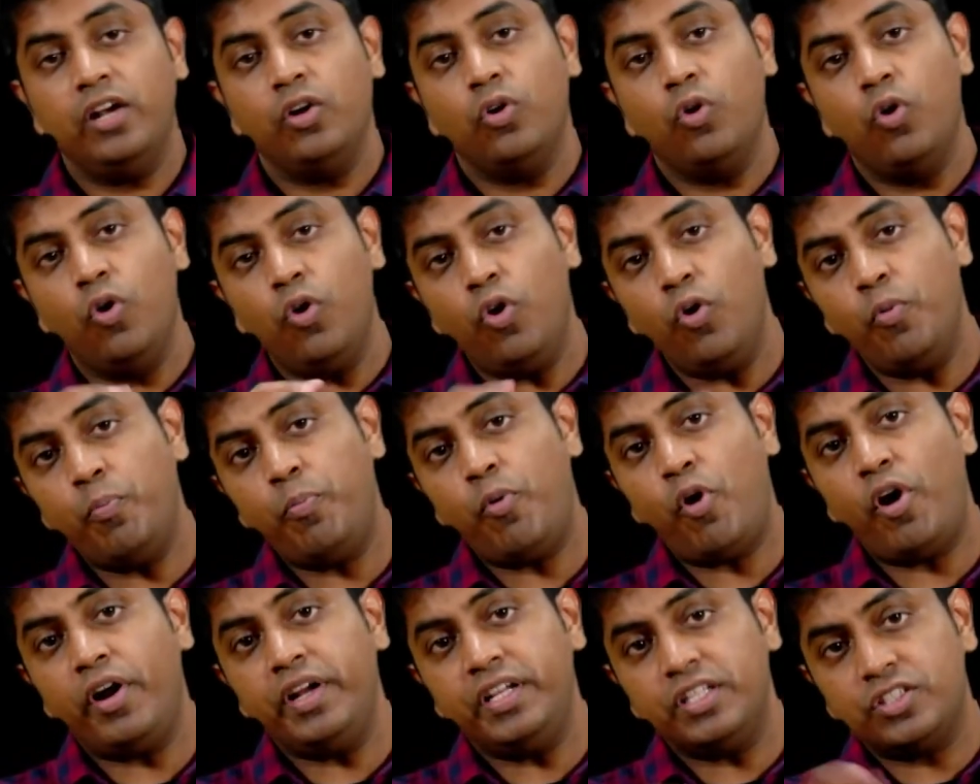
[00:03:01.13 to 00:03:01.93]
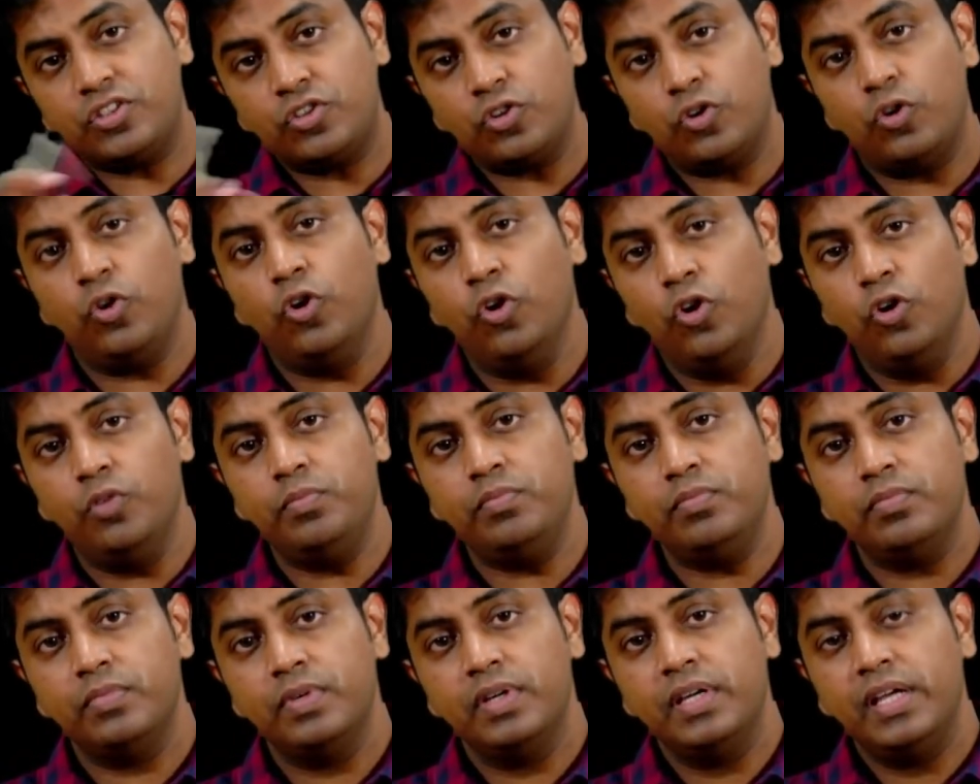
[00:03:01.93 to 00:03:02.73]
who points to
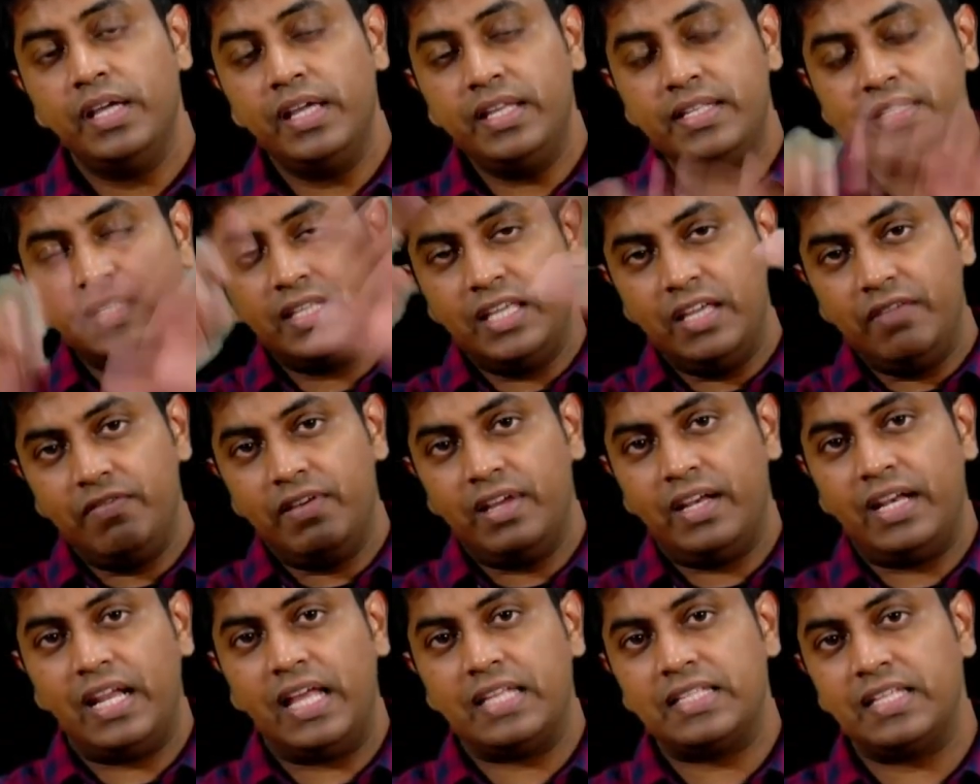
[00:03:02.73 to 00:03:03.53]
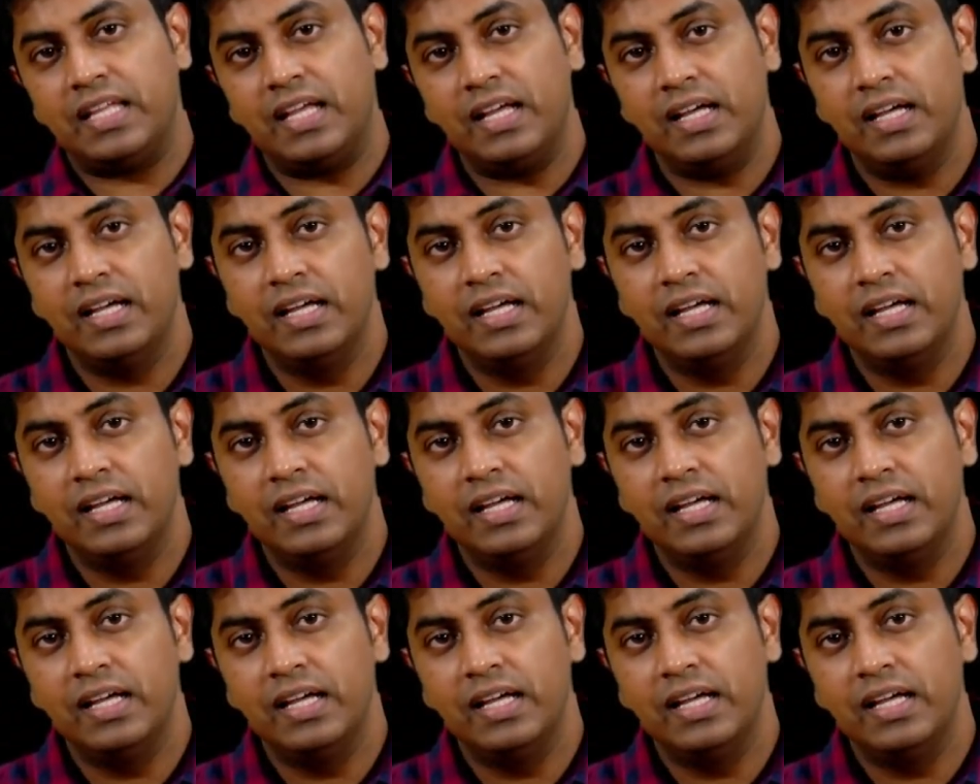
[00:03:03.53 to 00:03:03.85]
whom is given as a